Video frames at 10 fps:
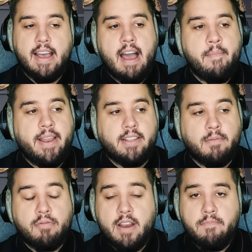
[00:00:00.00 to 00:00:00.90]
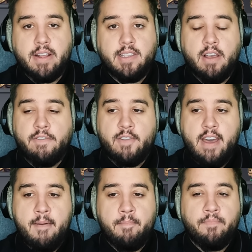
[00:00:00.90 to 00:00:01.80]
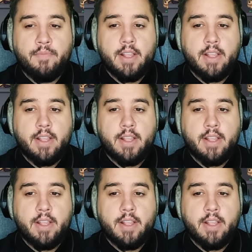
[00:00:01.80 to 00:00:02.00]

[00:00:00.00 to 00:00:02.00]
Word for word: I mean, it's a pretty big deal for them.